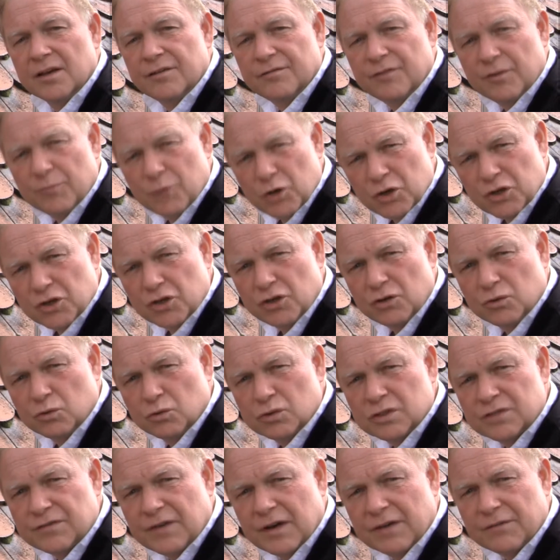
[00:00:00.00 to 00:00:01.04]
Now, we
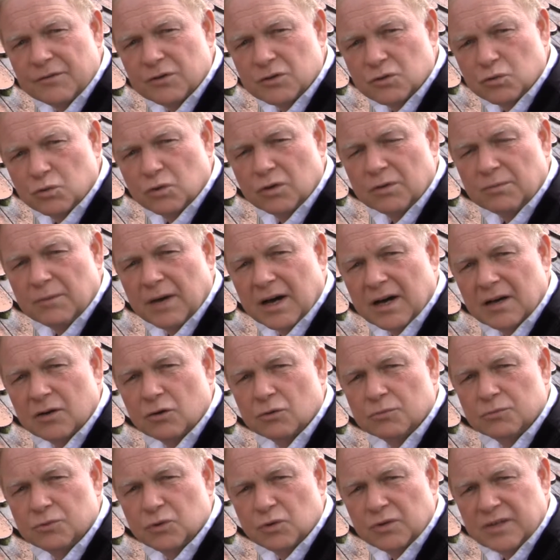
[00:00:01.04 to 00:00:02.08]
want to make two
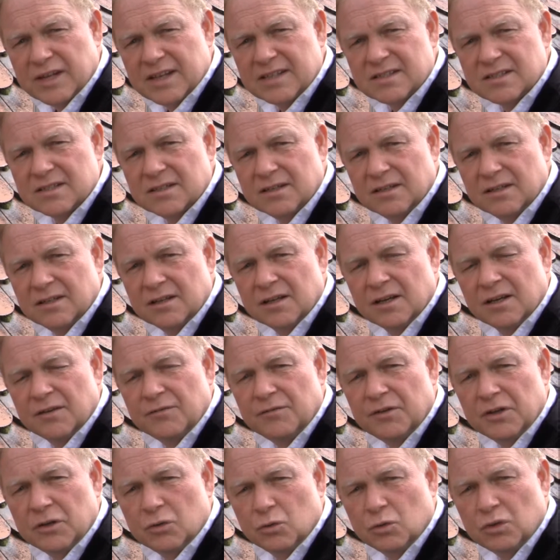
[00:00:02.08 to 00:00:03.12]
attempts to test how
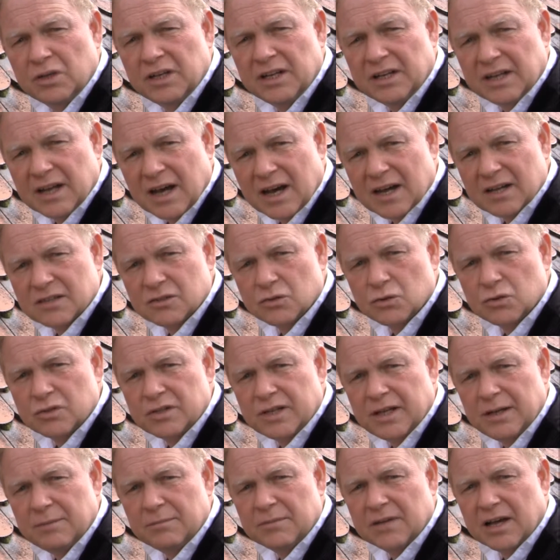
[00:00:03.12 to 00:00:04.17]
well the DaRi
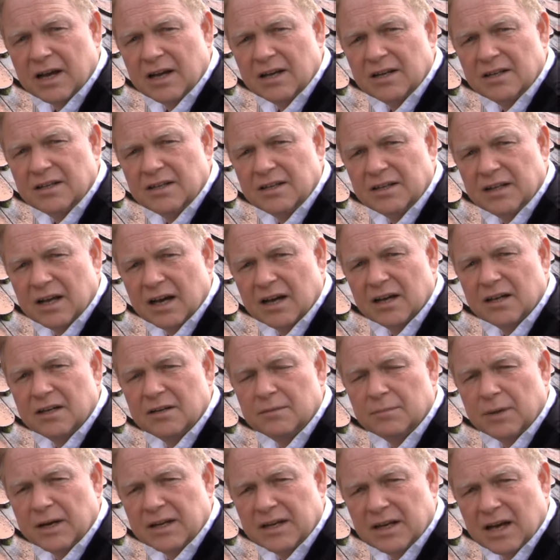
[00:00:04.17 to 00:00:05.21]
system protects the
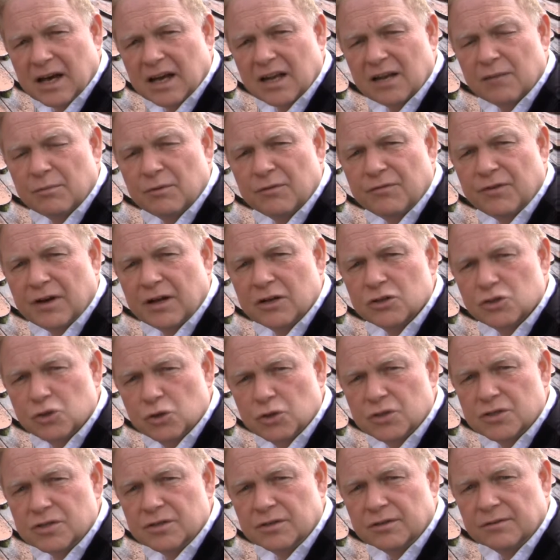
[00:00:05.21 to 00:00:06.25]
gutter in needle
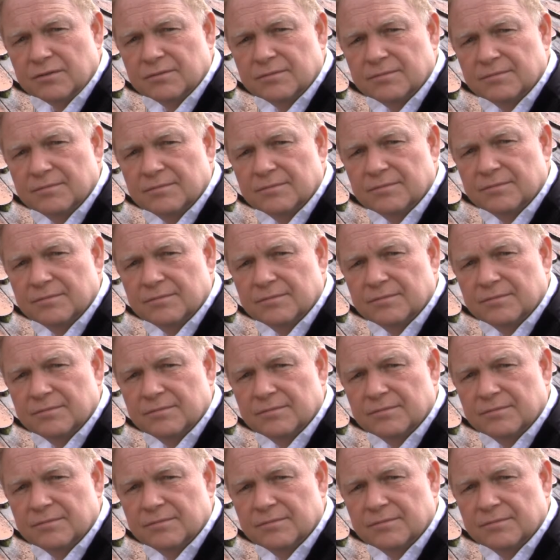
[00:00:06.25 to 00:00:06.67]
attacks.